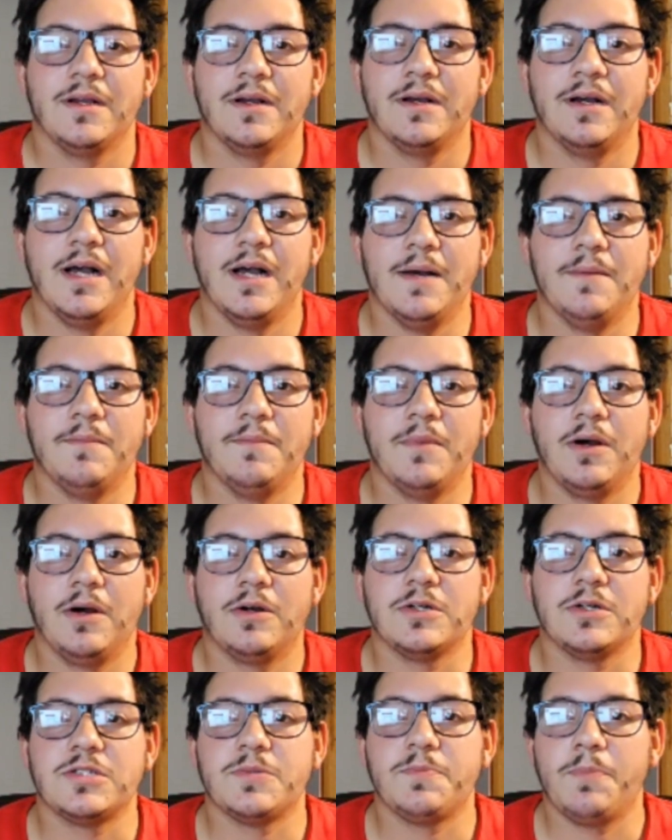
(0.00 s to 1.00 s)
um,
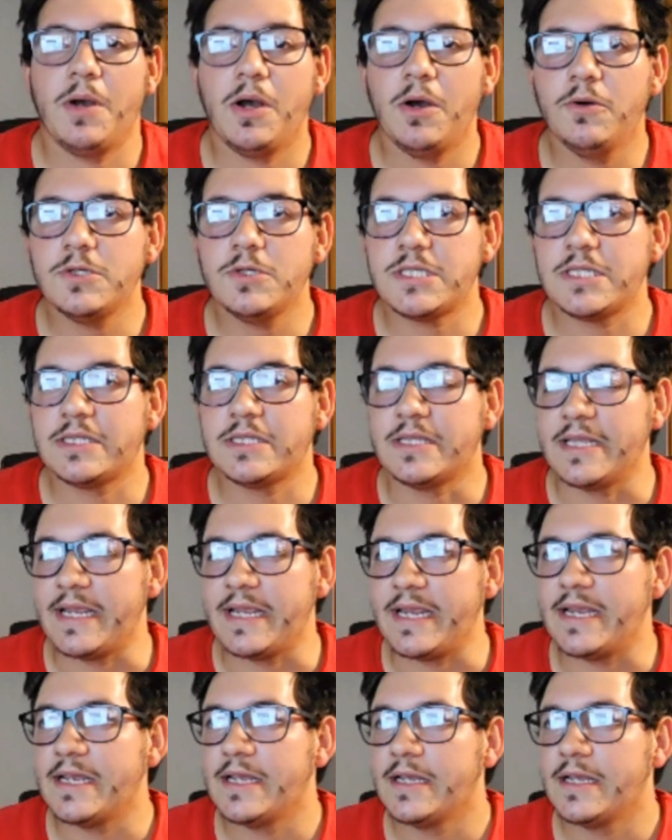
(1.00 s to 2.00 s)
are
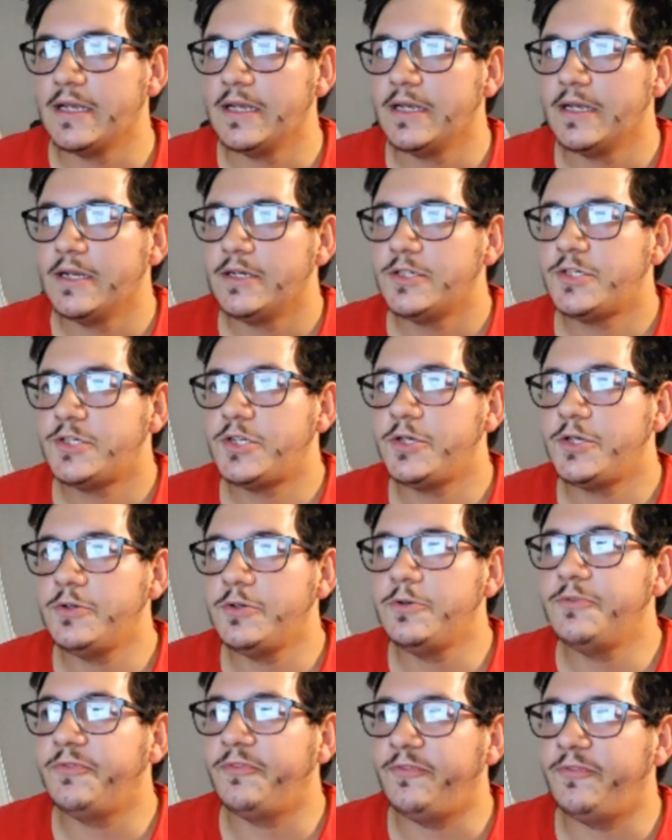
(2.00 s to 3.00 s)
supposedly
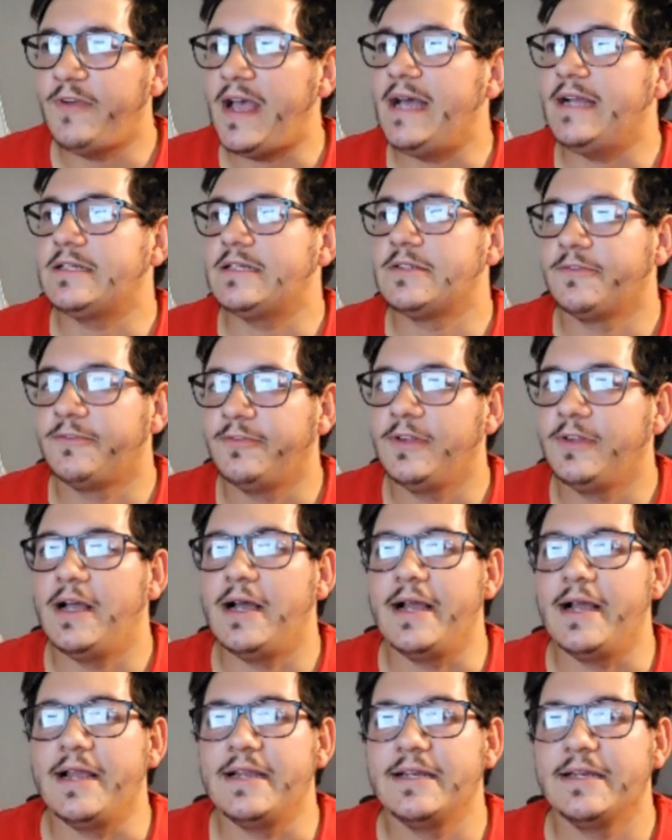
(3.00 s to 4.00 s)
too fat to
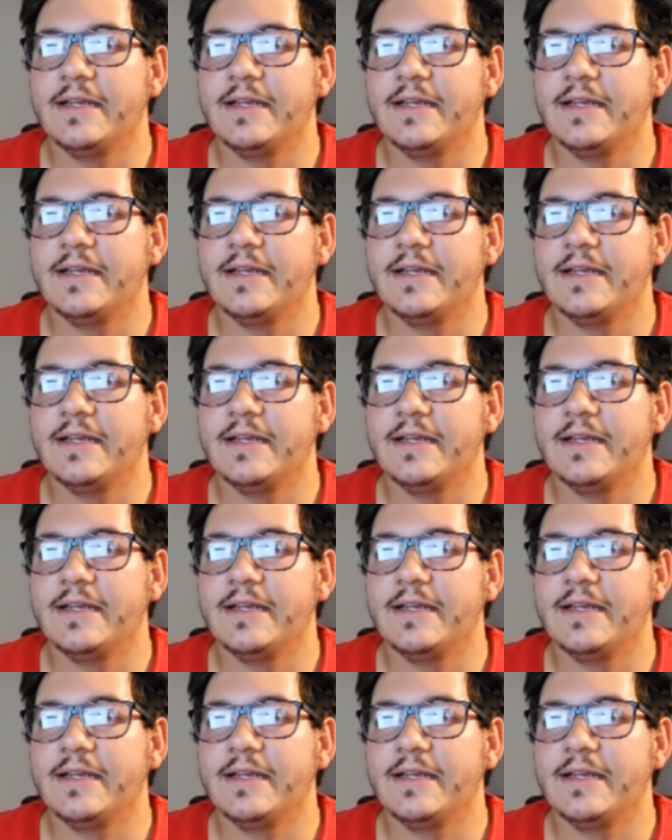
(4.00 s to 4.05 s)
fly,